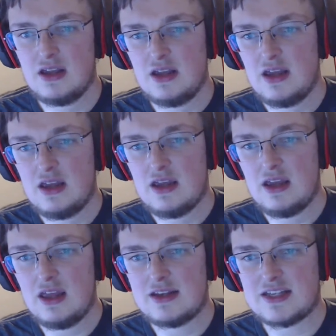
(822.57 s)
Mm.
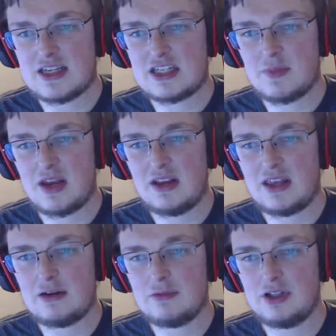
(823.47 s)
It is estimated
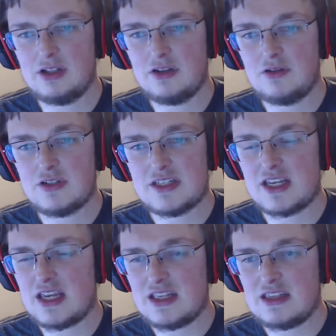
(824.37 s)
that it will lose
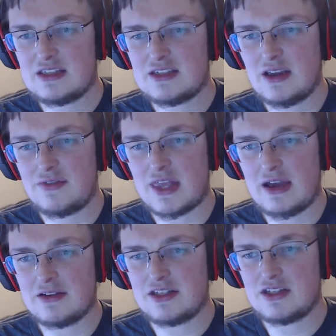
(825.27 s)
tens of
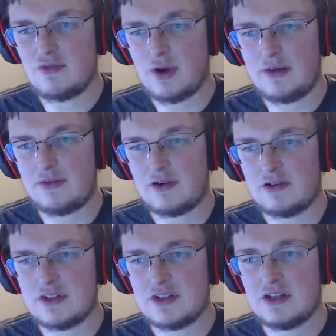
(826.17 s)
thousands of
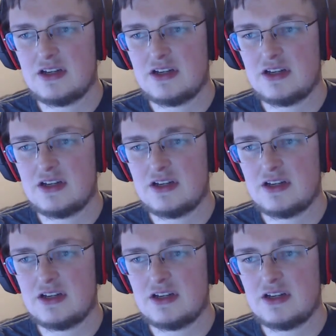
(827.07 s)
wafers,